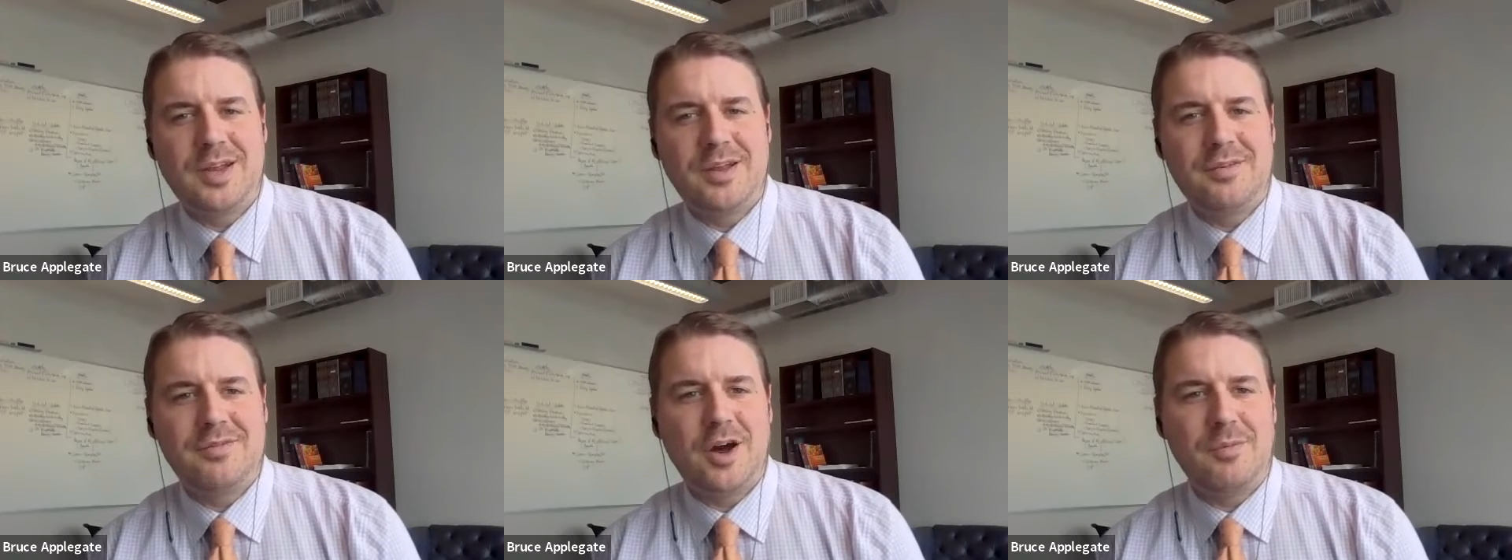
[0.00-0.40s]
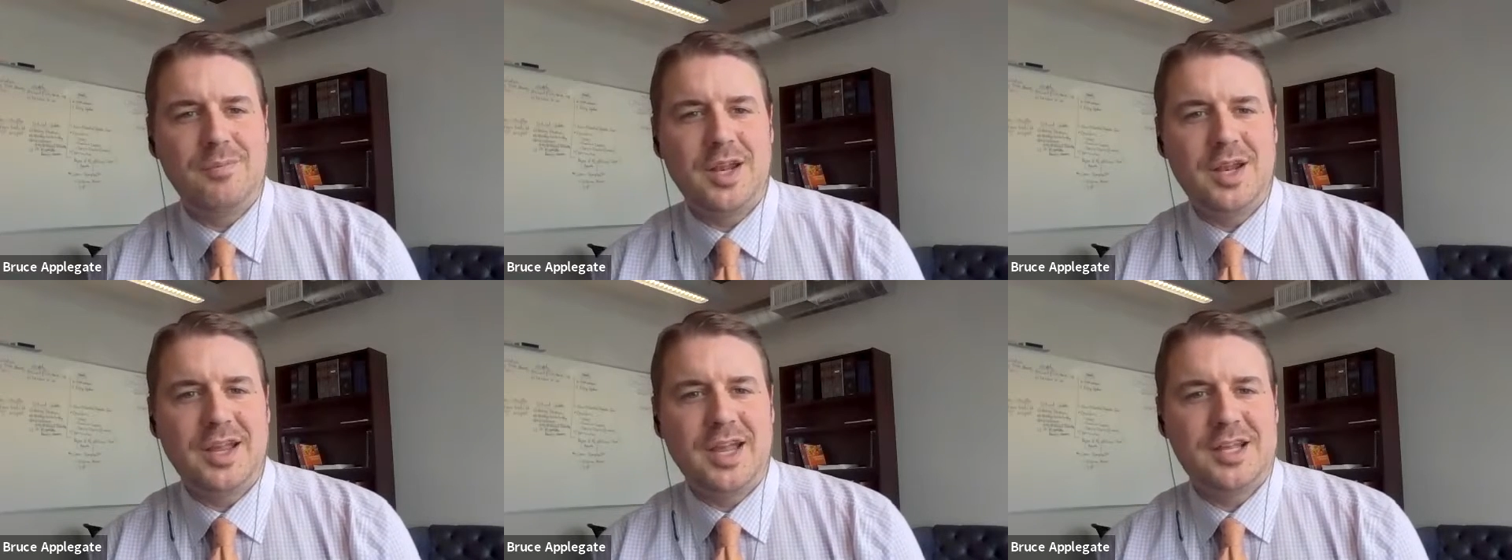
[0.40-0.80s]
and have helped
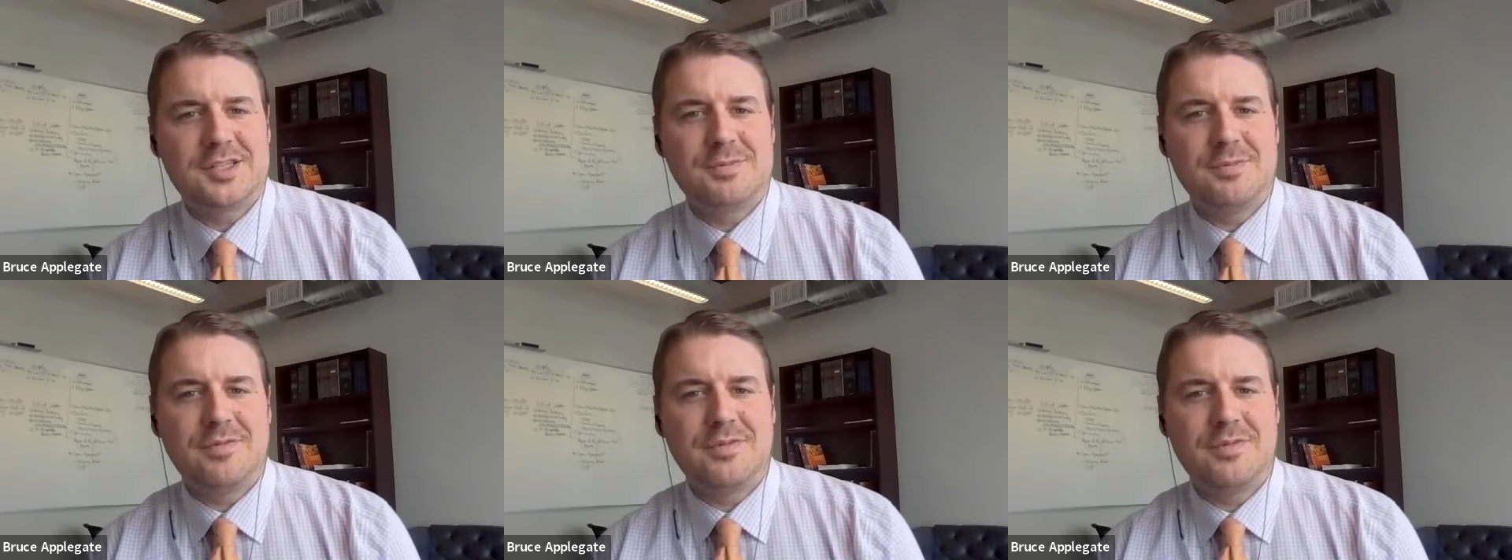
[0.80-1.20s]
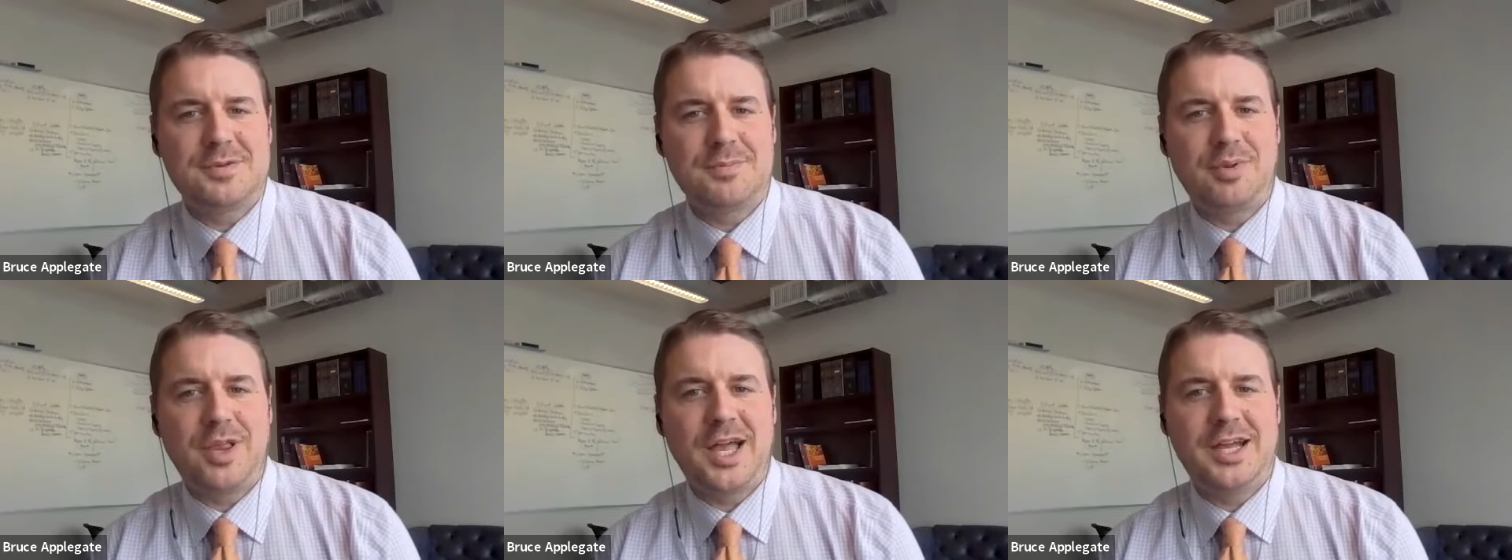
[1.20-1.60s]
mitigate some of the
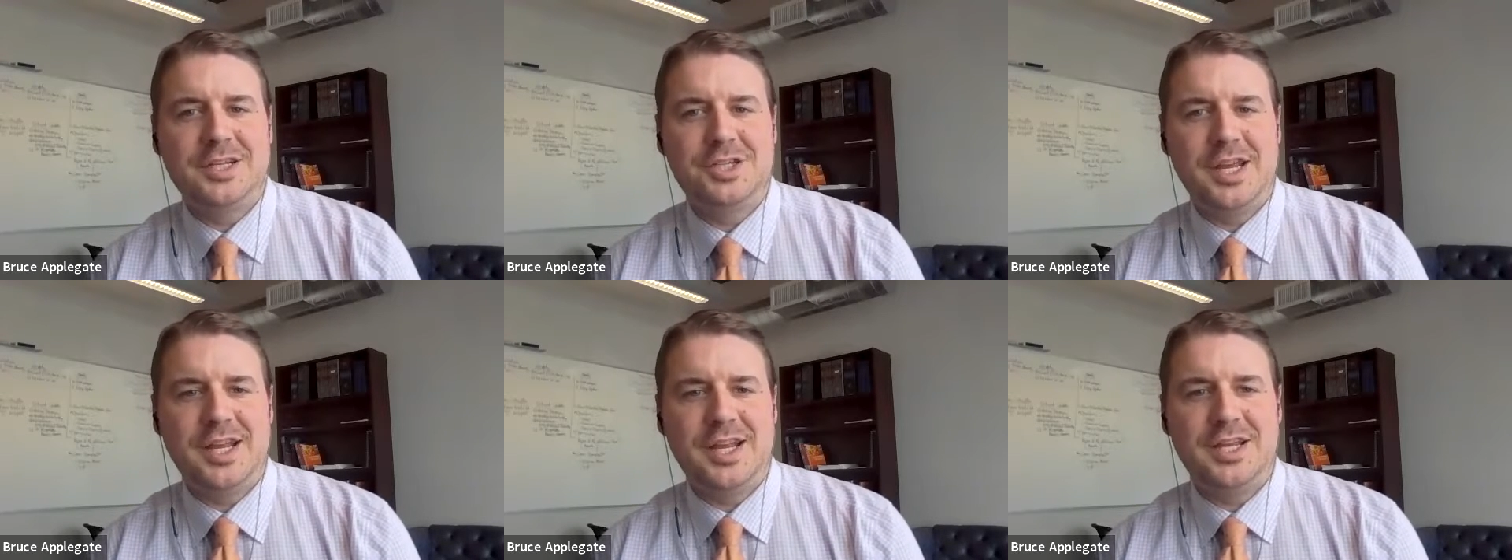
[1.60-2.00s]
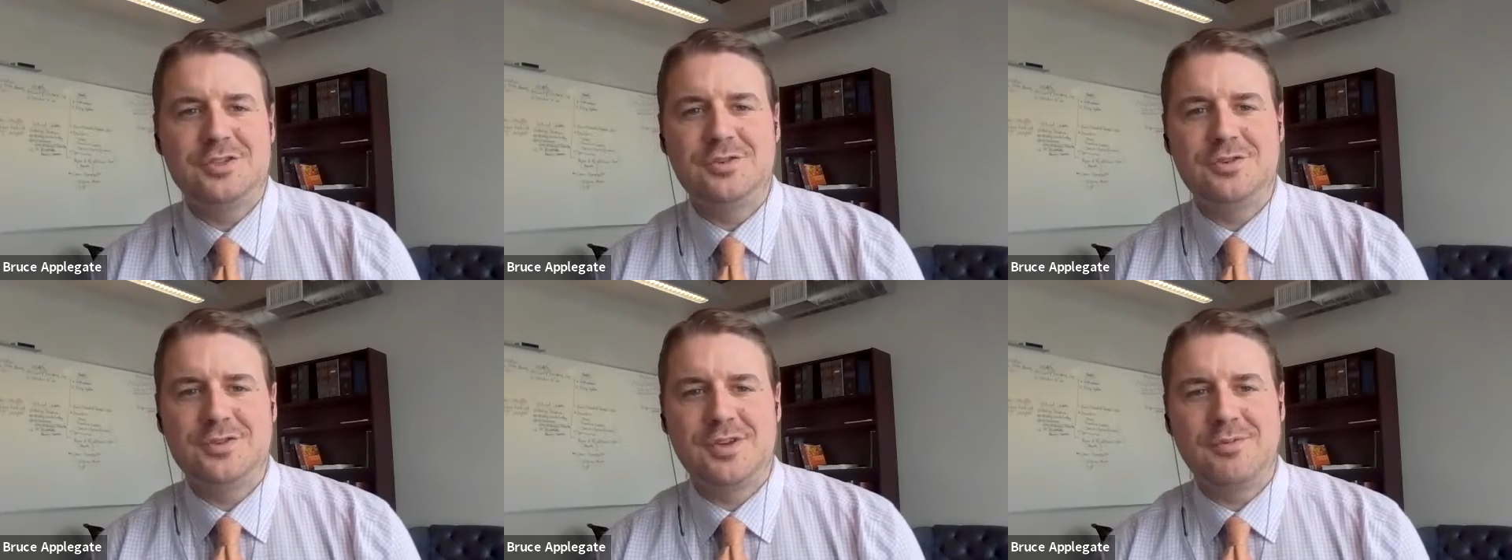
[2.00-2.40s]
supply chain
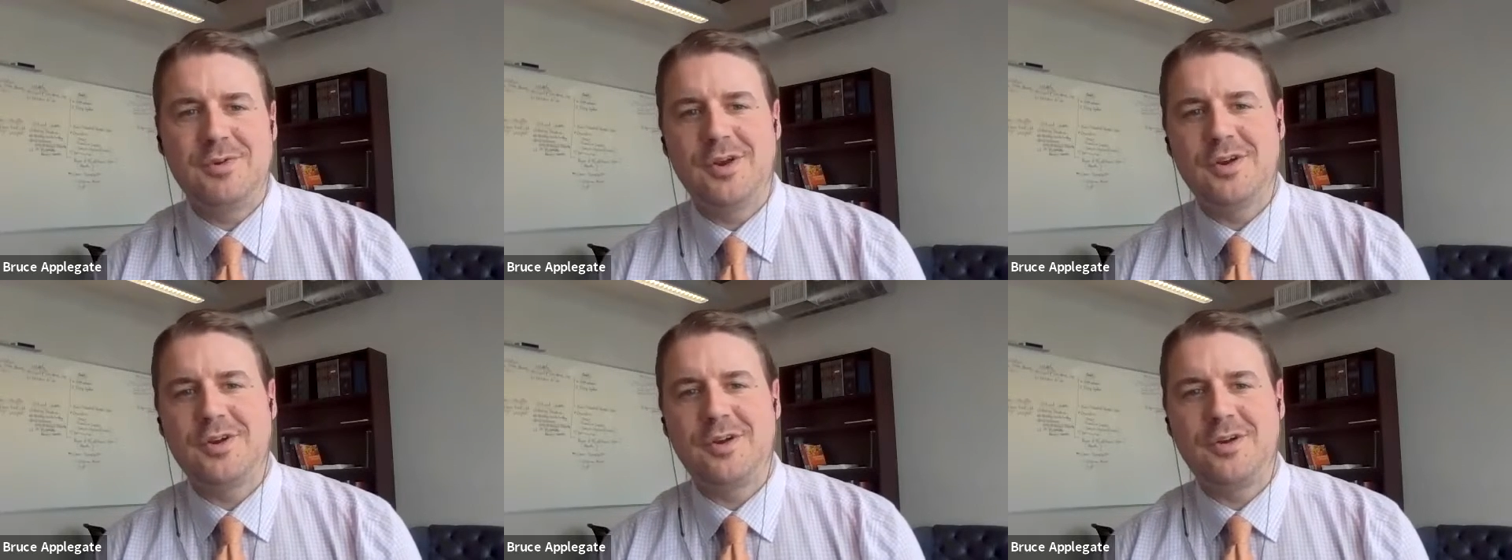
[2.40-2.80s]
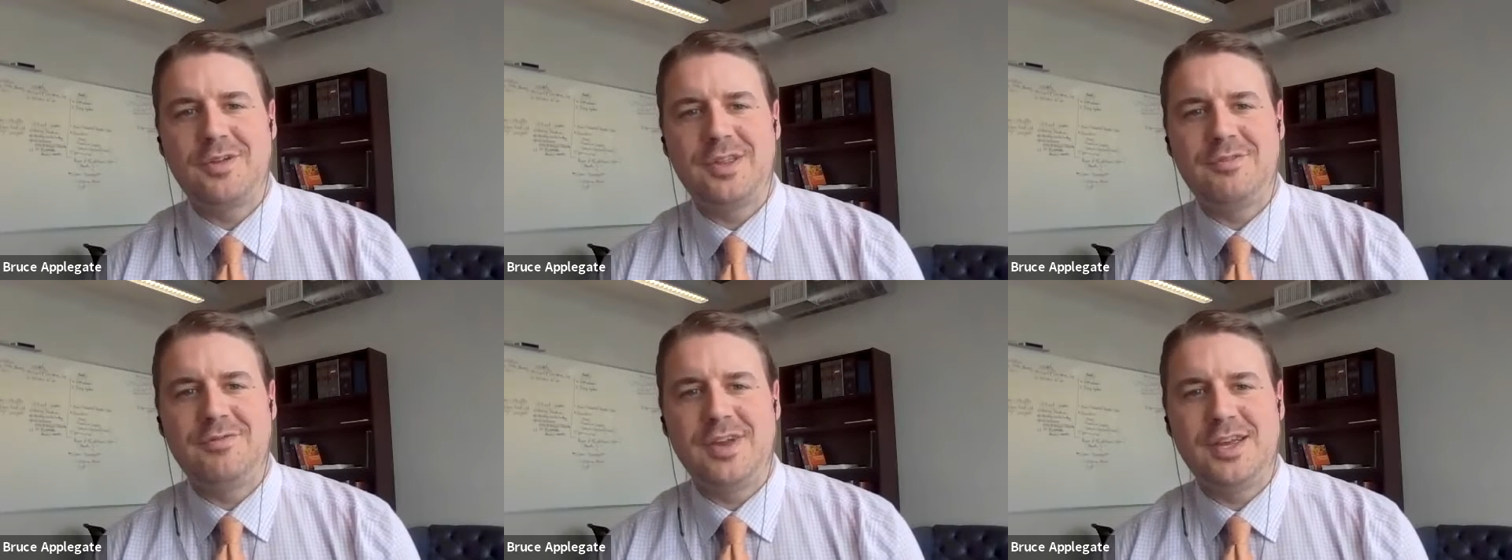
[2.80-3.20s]
issues that we are
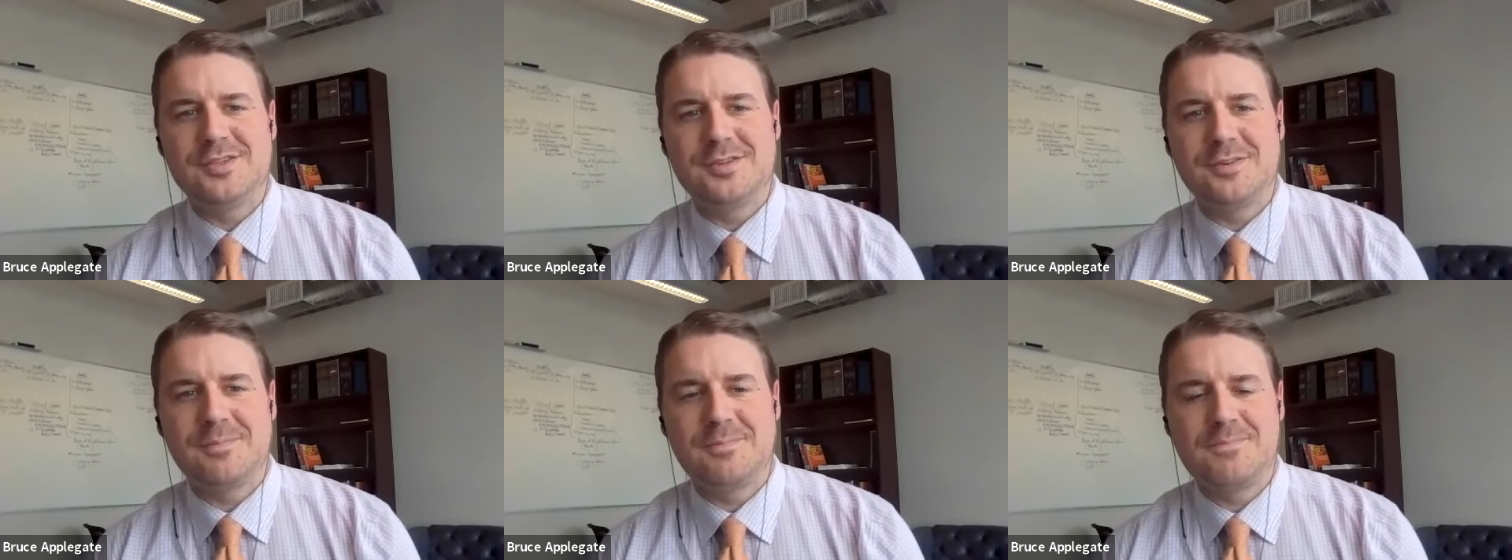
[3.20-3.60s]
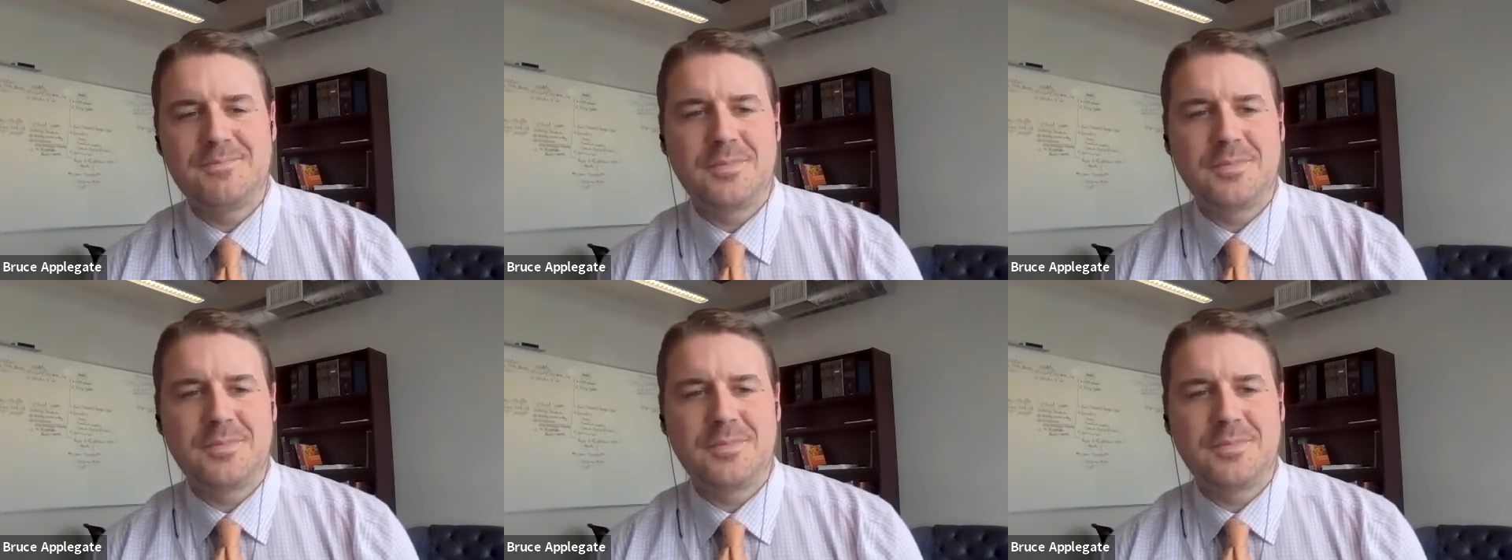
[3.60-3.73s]
currently facing.